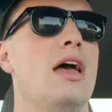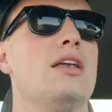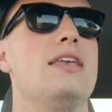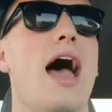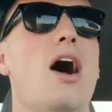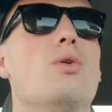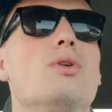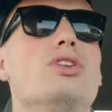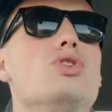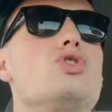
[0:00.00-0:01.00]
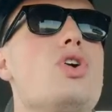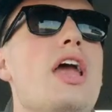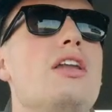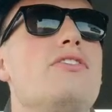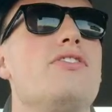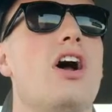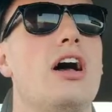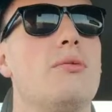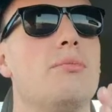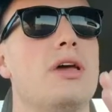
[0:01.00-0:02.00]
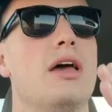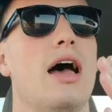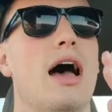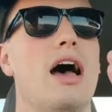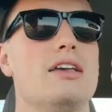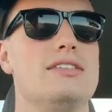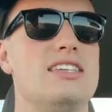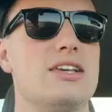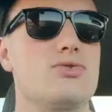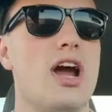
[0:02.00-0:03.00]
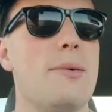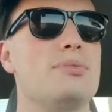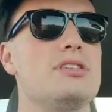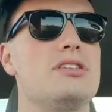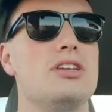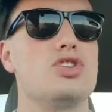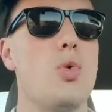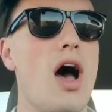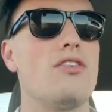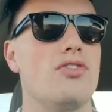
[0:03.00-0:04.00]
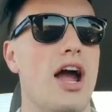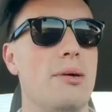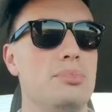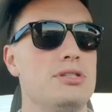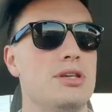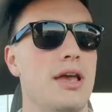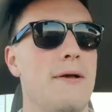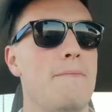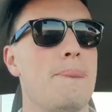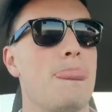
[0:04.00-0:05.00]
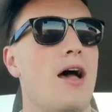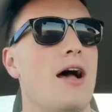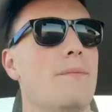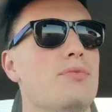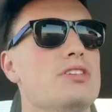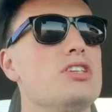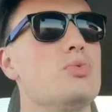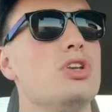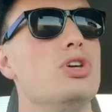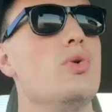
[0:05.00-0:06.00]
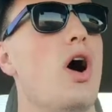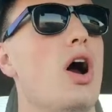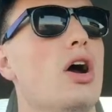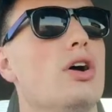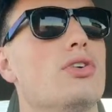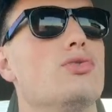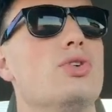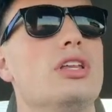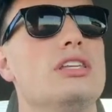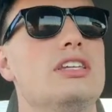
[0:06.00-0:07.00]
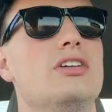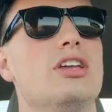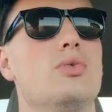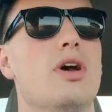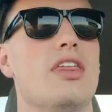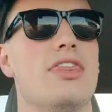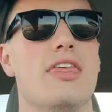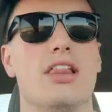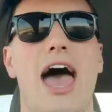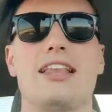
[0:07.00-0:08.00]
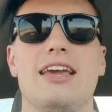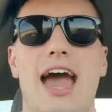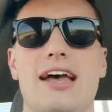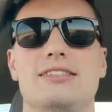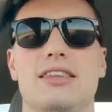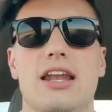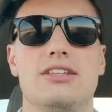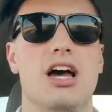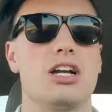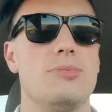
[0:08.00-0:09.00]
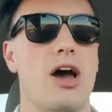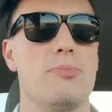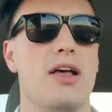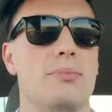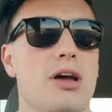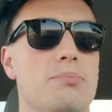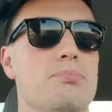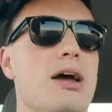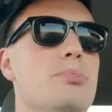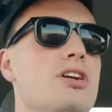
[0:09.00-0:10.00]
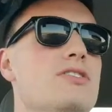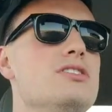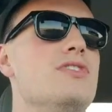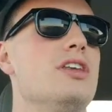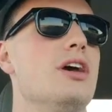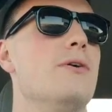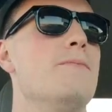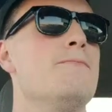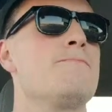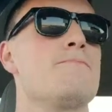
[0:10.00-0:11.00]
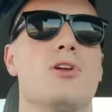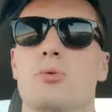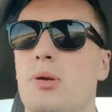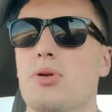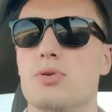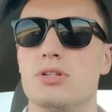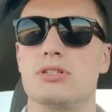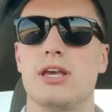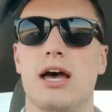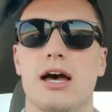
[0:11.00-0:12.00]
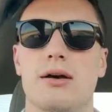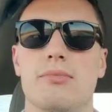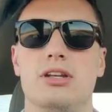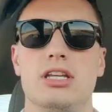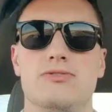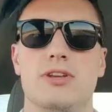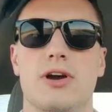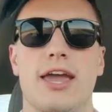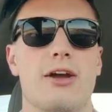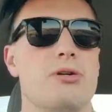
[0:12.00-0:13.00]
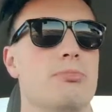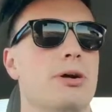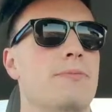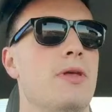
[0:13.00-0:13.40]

Now, when you train from 6 reps to 12 reps, this is when you are really dealing with the lactic acid that I talked about in my previous video, or maybe it was Monday's video, I can't remember.